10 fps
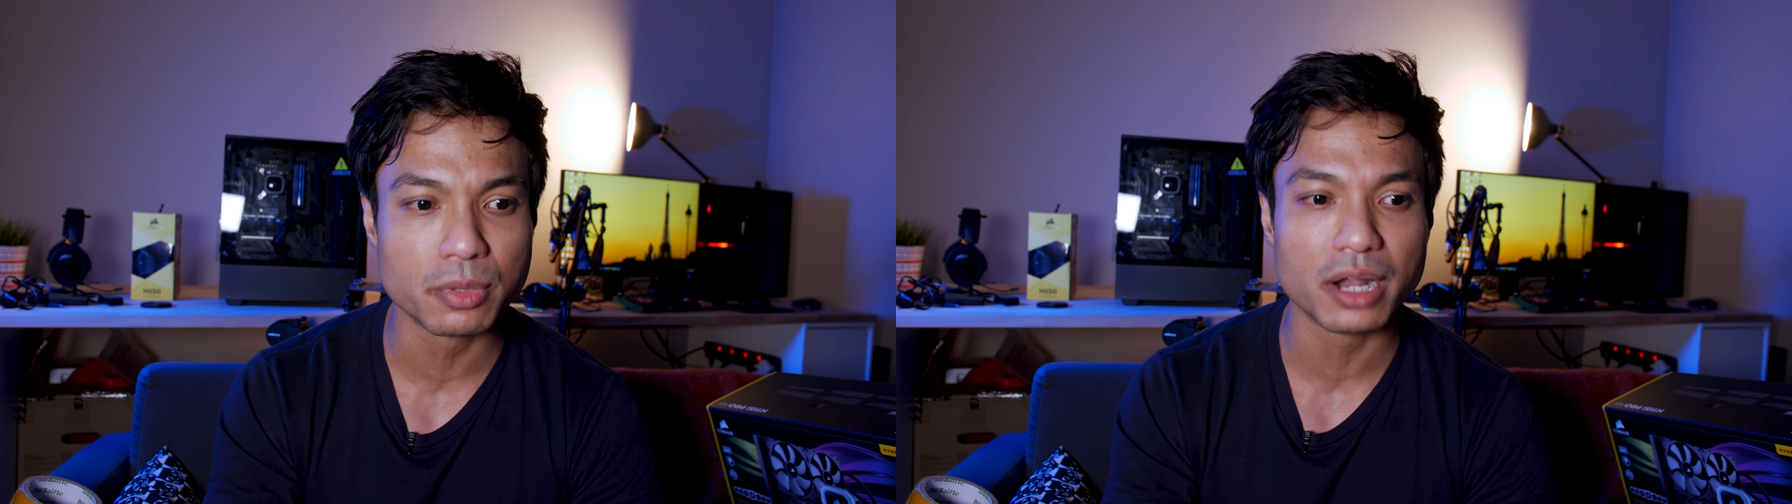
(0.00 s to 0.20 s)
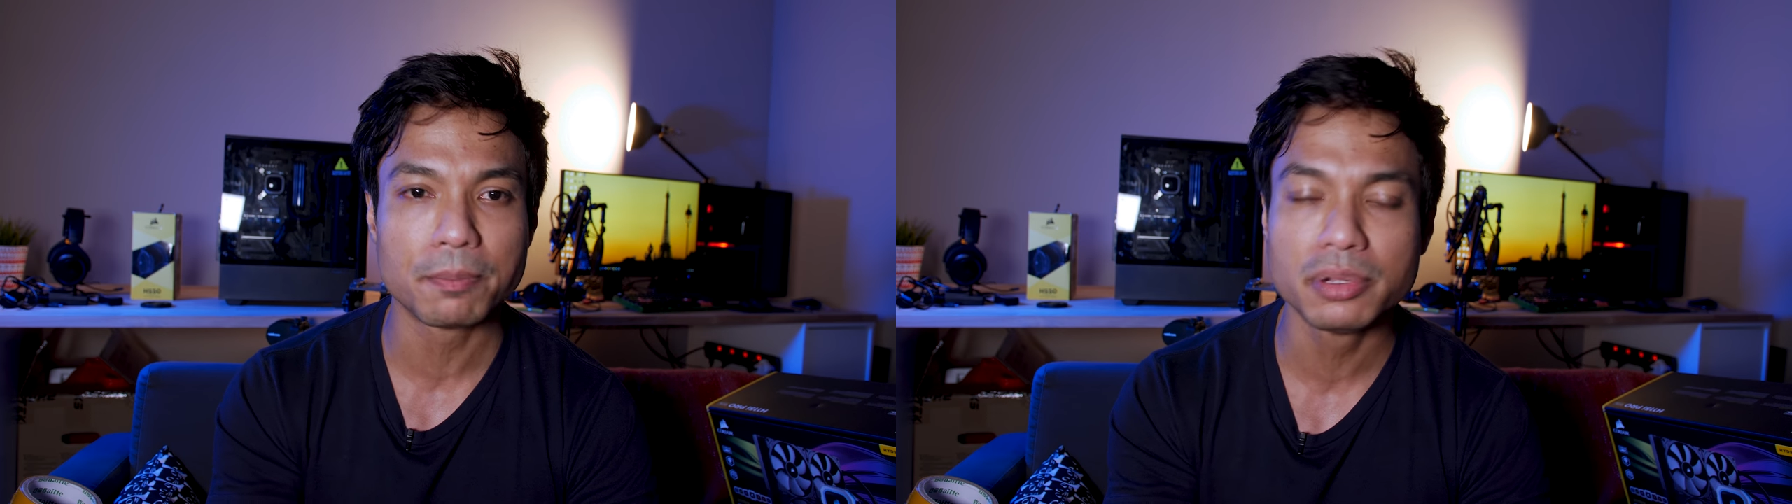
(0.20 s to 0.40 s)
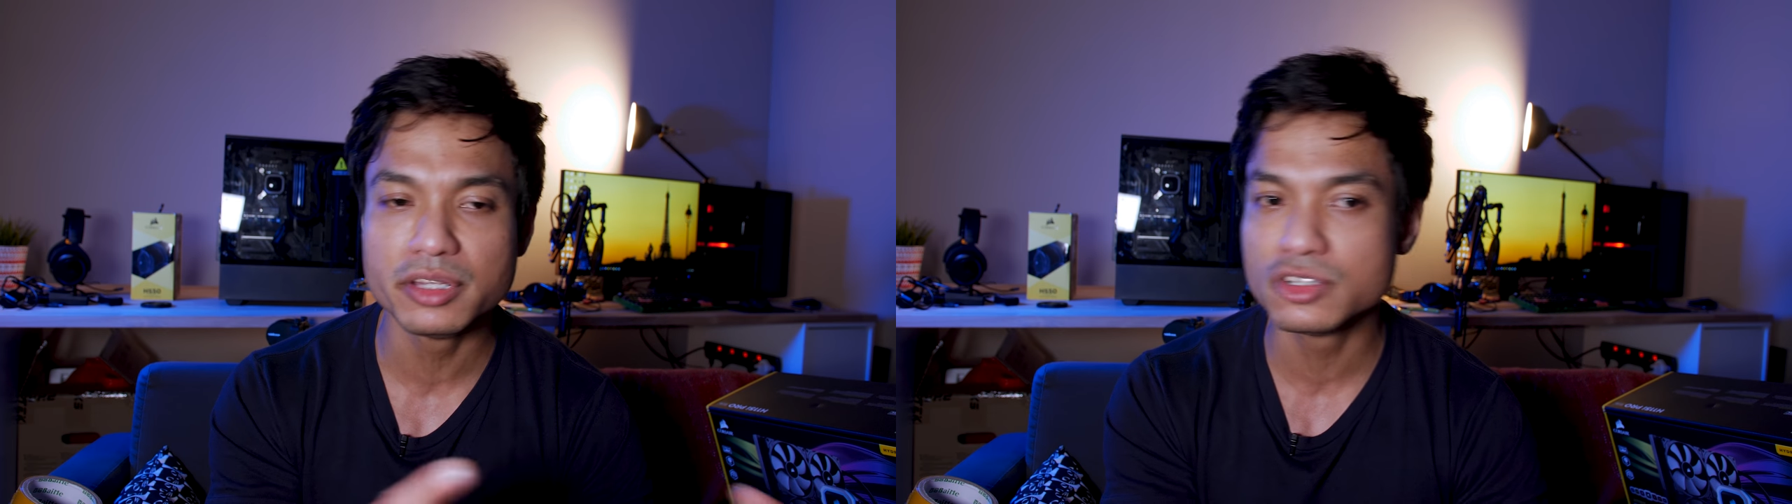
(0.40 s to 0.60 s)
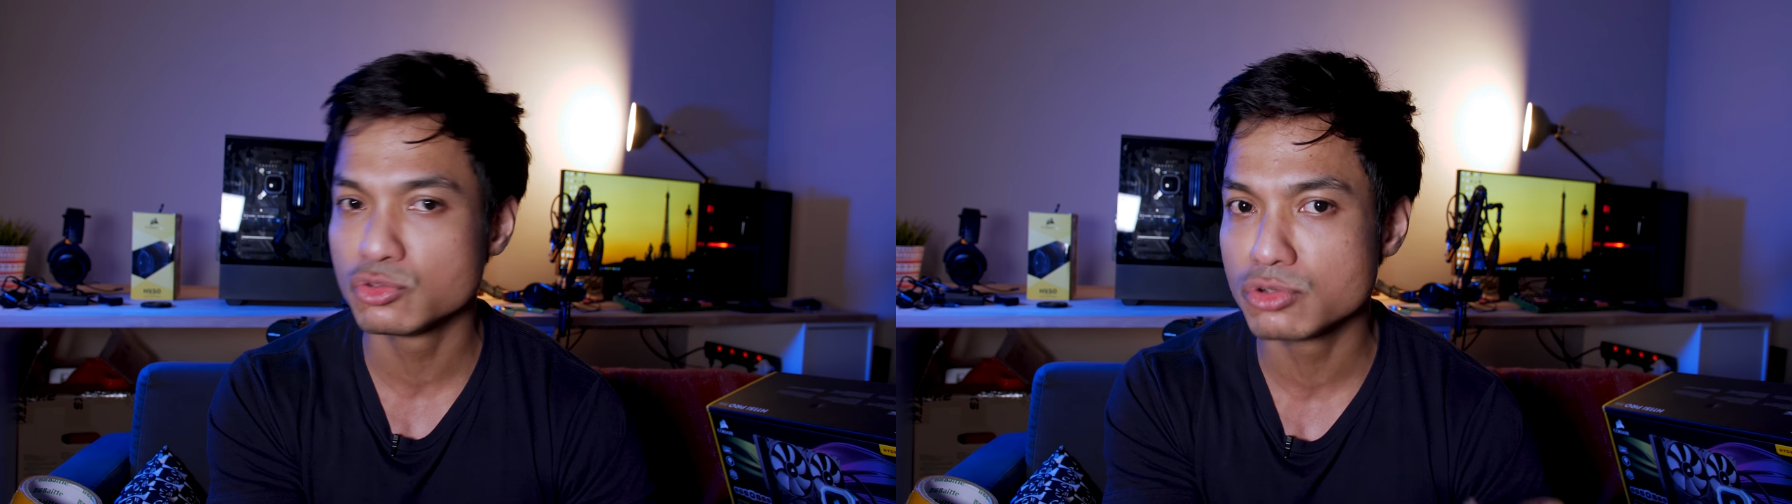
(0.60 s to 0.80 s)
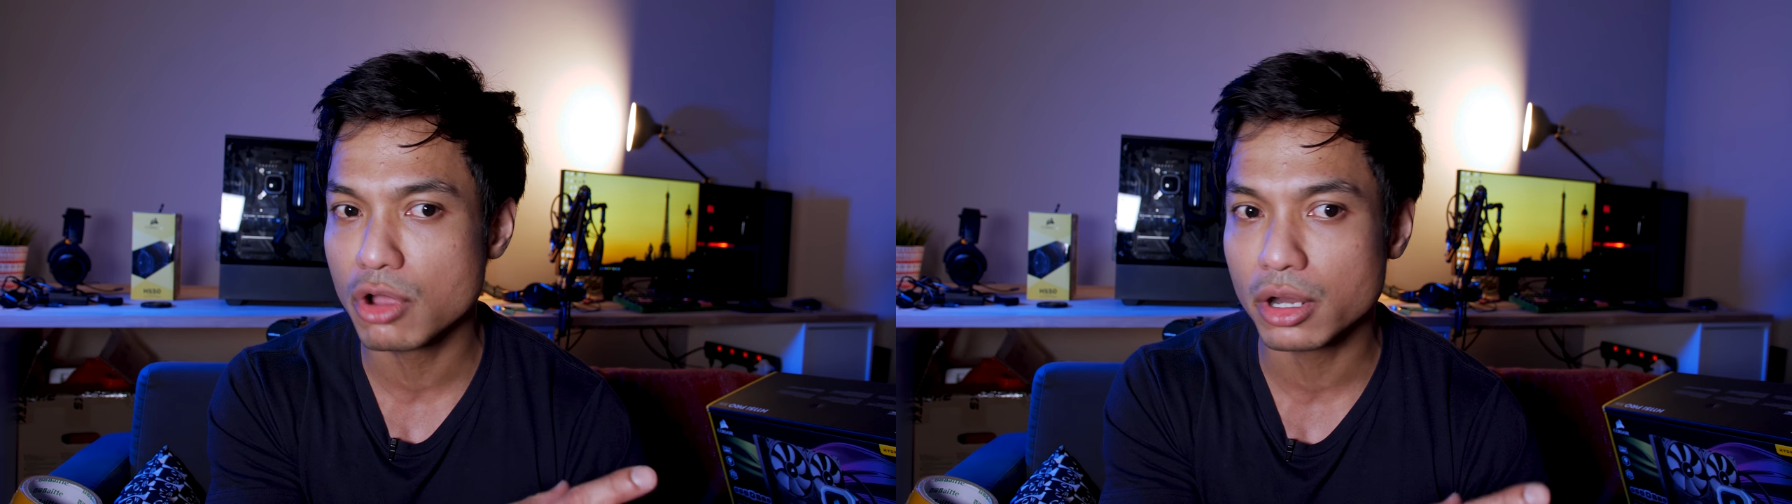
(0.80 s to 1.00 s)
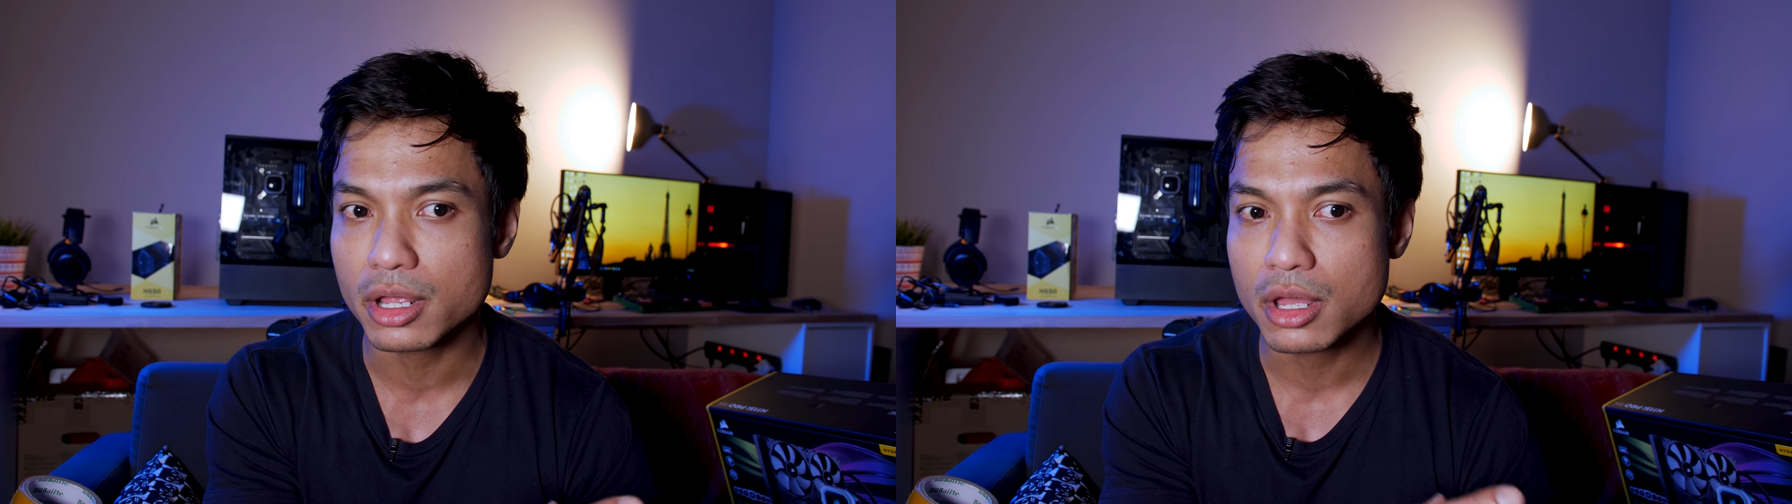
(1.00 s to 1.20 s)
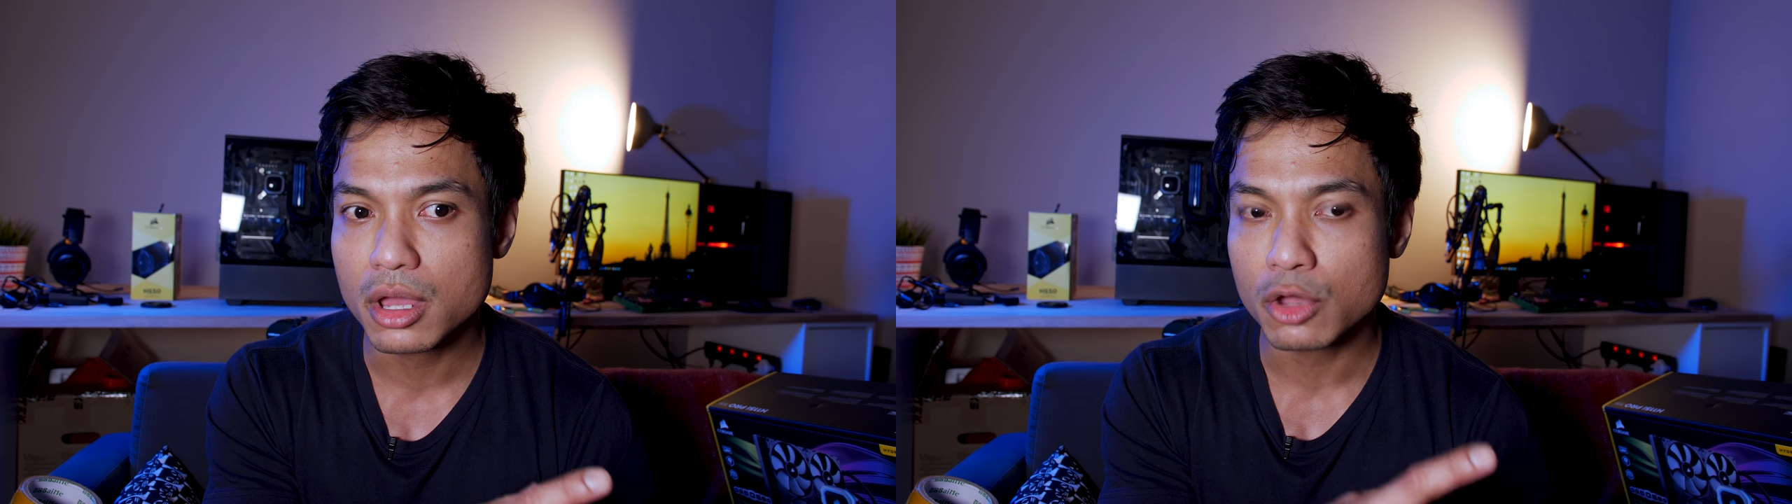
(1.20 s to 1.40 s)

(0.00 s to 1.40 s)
but please do not